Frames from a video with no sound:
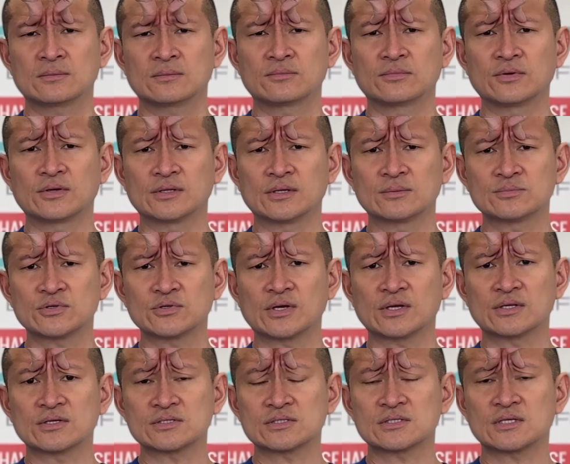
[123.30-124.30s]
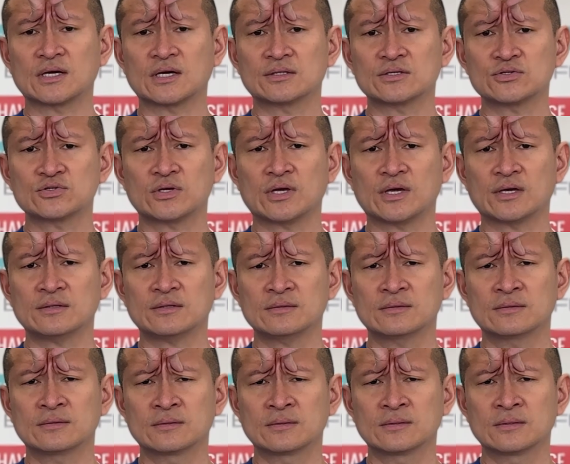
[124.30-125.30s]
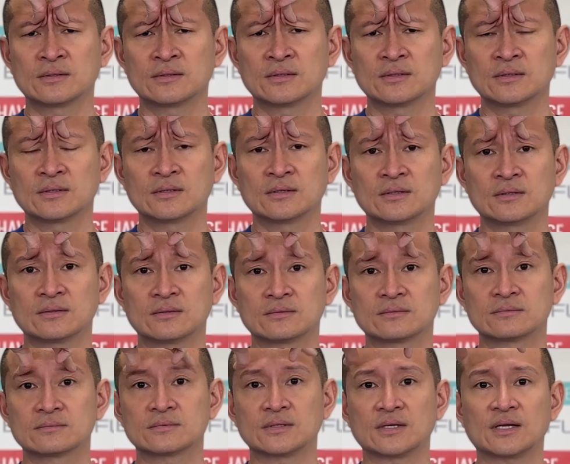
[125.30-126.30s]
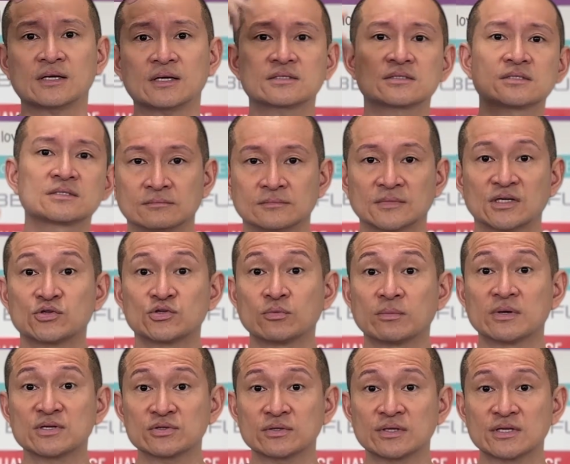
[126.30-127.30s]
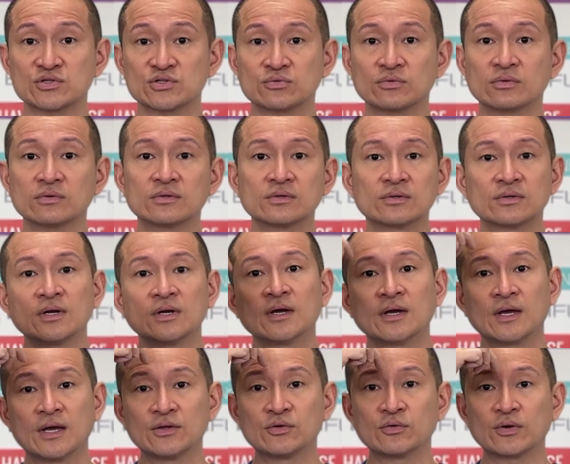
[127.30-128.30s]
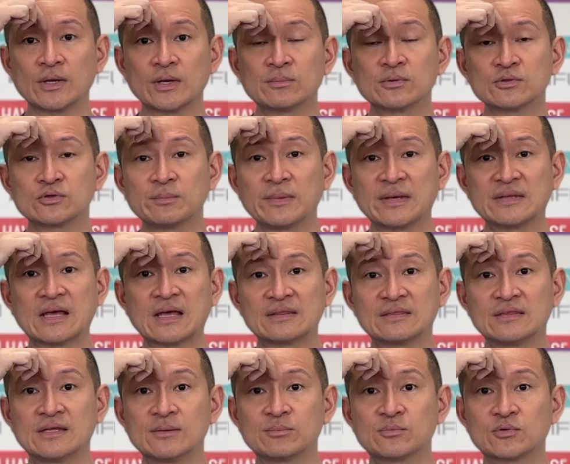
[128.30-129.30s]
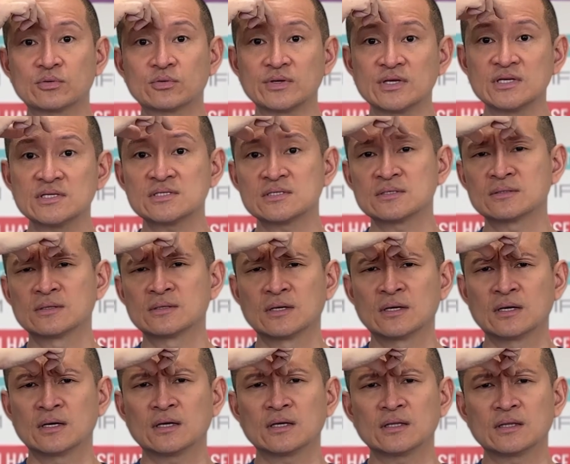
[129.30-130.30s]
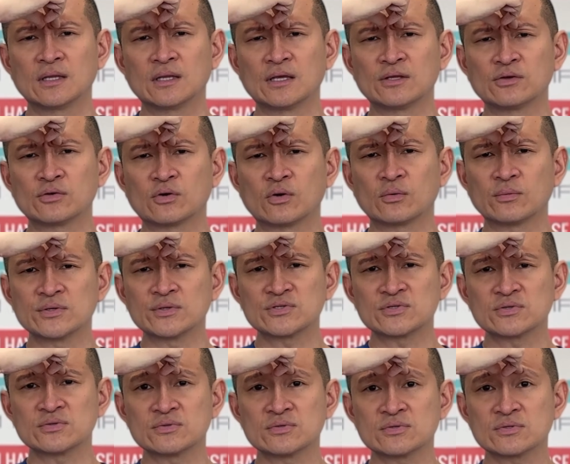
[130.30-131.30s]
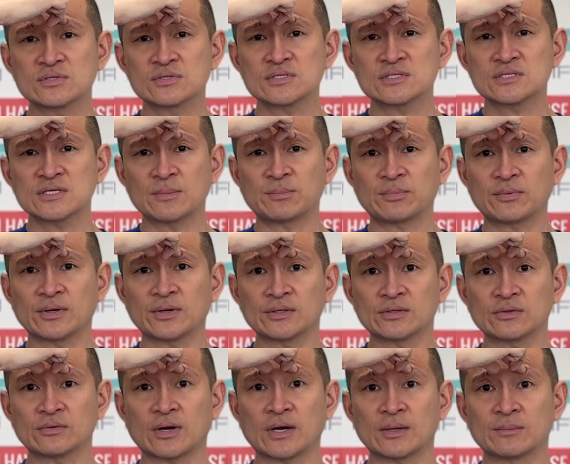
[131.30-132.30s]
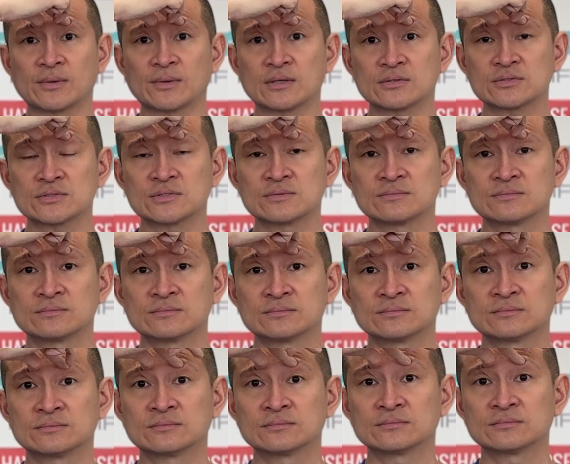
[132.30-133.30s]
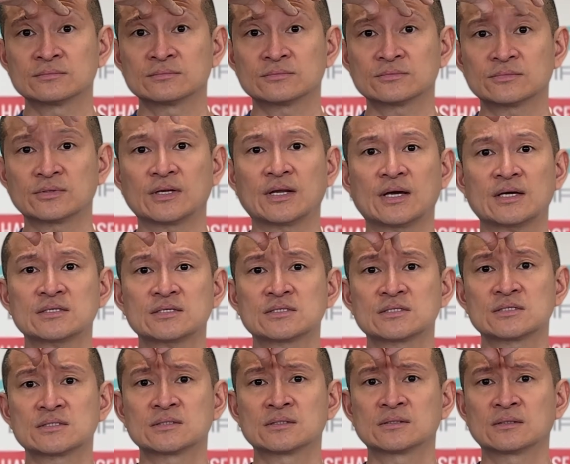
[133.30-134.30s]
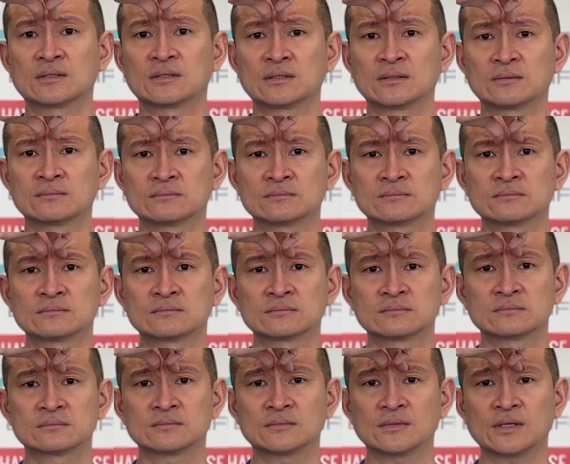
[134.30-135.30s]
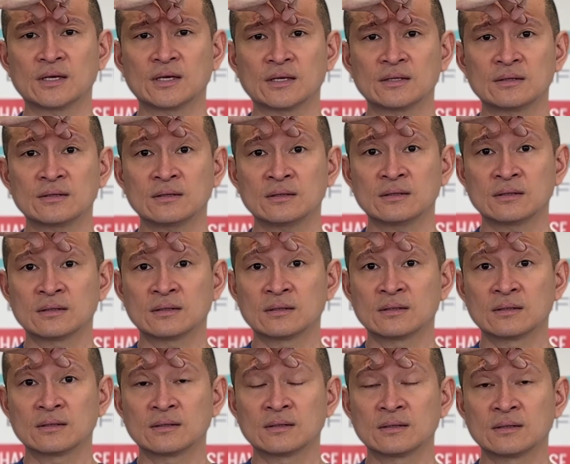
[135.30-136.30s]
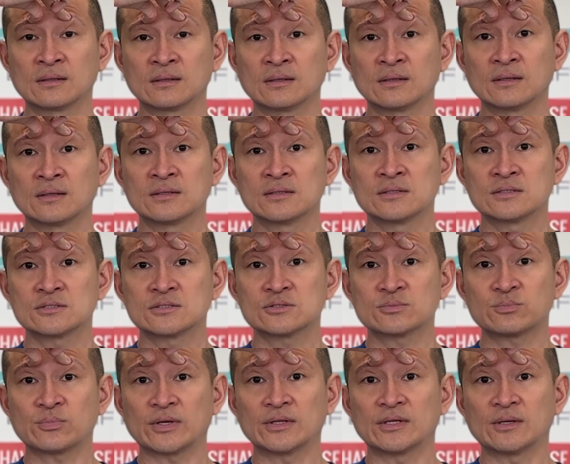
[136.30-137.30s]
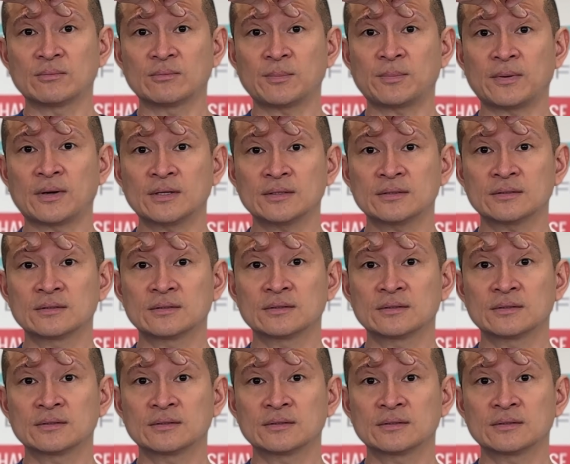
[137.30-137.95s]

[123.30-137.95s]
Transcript: bring them together as tight as you can, relax. As your muscle gets stronger and you're able to make that deep crease, then you're going to separate your eyebrows. Relax, again, spread them apart,